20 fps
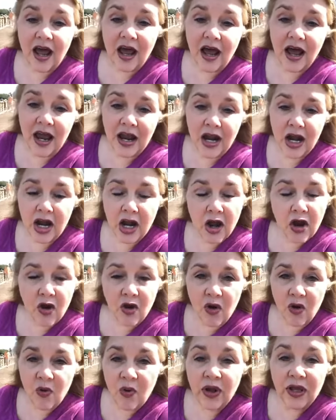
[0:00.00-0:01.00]
I
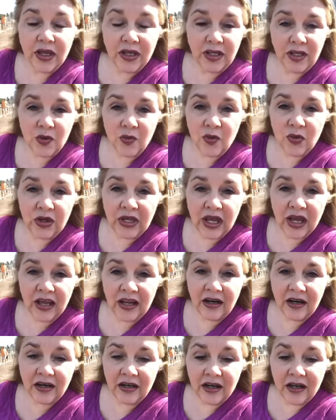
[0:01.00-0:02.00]
know you will
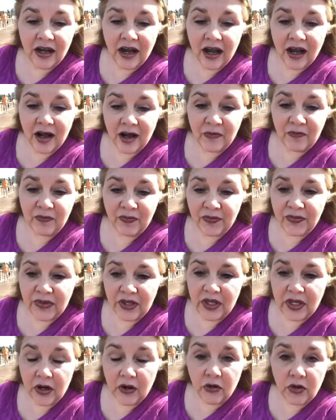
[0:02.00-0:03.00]
get
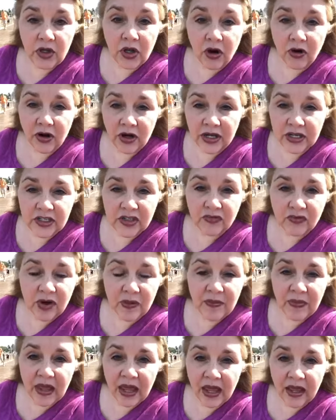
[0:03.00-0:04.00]
yardage
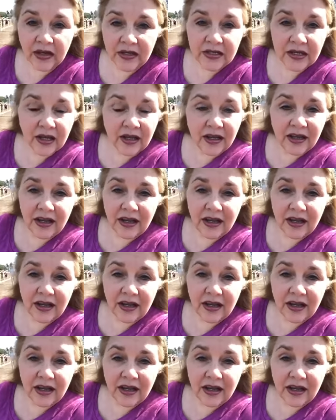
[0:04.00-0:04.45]
from that.